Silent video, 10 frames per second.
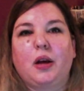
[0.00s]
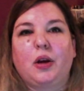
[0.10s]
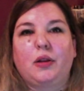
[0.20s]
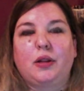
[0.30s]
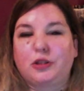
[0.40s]

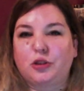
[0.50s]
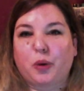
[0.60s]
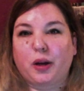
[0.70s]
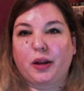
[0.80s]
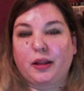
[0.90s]
This is
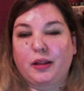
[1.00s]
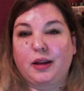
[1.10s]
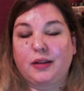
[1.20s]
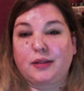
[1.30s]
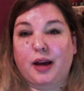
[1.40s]
one of the
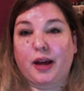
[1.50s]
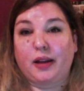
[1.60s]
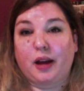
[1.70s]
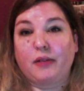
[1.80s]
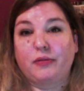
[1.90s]
things I
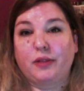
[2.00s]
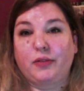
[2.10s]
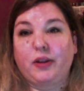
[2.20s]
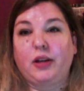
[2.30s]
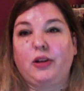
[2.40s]
love
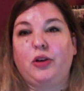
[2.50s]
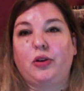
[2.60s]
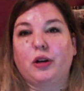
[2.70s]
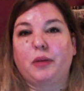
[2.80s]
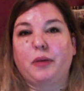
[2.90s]
living in New
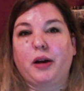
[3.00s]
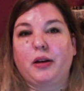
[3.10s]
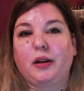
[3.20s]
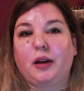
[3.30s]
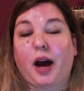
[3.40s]
York about.
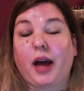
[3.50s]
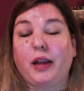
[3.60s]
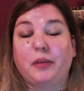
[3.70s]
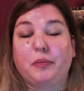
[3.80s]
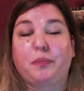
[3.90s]

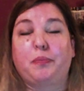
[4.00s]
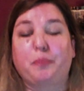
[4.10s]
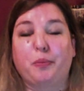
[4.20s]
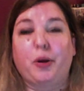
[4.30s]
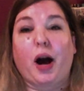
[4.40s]
I
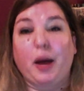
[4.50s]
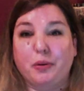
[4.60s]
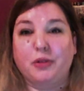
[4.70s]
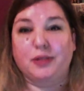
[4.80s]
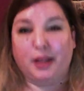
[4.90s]

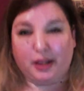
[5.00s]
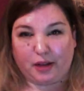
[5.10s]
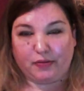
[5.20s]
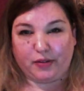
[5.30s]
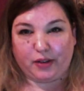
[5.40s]
personally
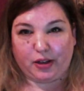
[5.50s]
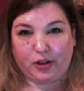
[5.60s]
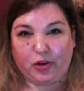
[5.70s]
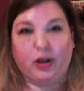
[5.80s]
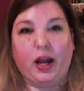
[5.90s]
love living in New
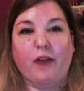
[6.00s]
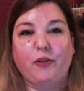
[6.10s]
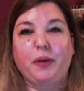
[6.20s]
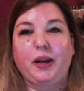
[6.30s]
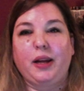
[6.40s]
York.
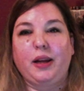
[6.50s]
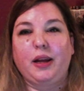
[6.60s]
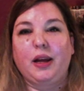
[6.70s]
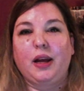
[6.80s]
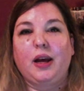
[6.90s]
Everybody
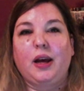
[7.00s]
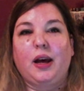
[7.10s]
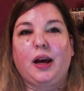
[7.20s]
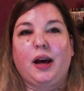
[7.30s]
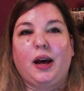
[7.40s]

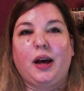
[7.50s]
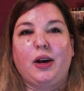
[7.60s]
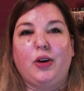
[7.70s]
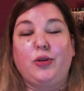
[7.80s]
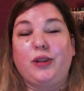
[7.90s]

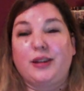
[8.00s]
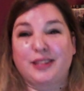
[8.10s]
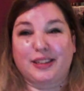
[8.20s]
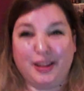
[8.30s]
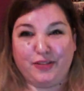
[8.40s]
who
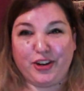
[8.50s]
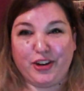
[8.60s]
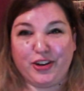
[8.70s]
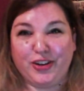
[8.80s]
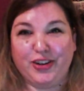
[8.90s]
doesn't live
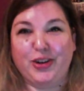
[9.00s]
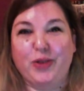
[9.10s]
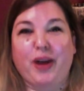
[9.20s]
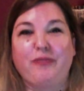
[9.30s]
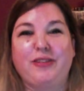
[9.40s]
here,
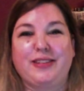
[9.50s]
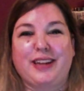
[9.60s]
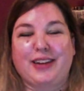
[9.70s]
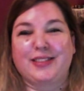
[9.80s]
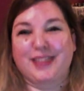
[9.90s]
who I visit
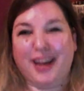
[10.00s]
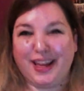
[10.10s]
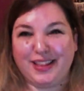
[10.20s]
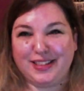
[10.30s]
outside the